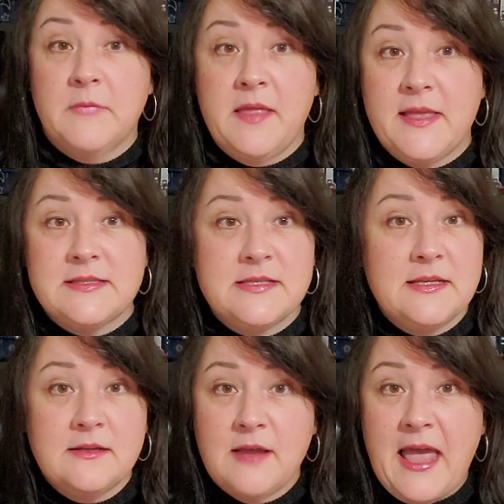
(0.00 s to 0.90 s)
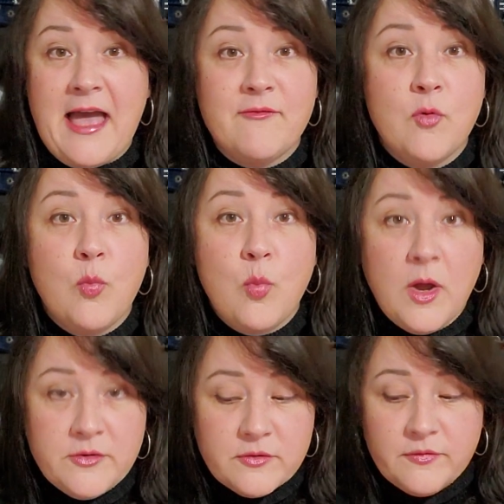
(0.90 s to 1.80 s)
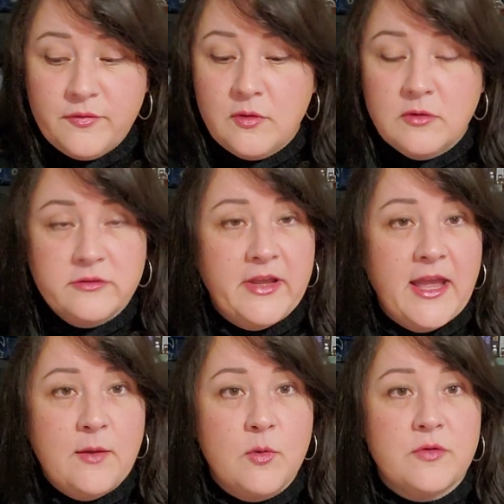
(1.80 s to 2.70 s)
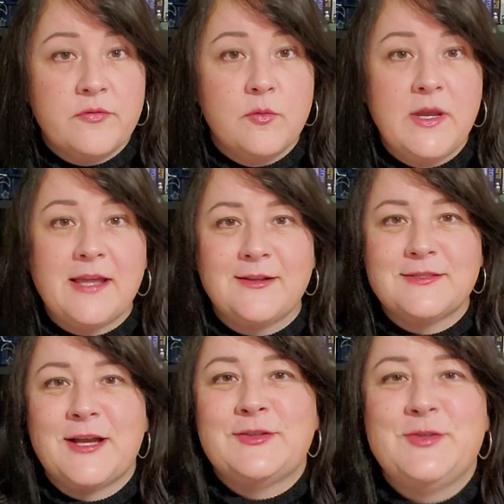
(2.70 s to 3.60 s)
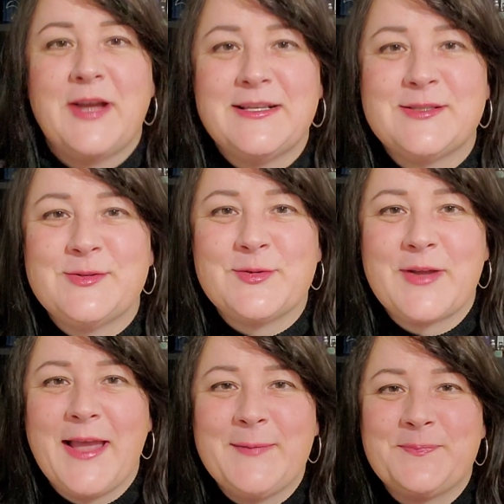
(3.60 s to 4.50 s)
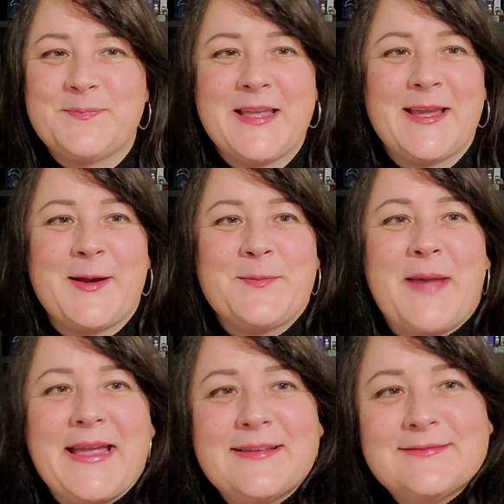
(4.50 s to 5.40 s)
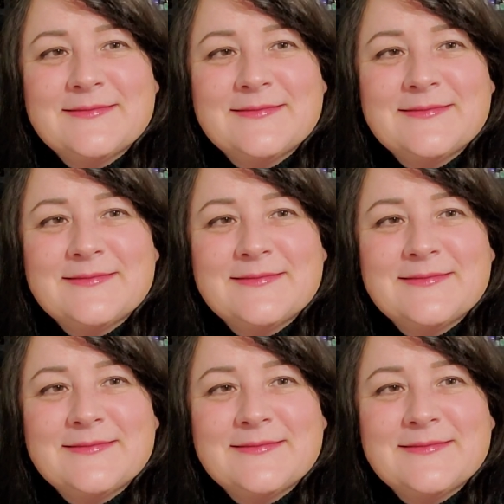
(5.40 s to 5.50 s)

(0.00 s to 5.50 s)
and that's it. Have a wonderful day, wonderful week, and I'll talk to you guys soon, okay? Take care. Bye.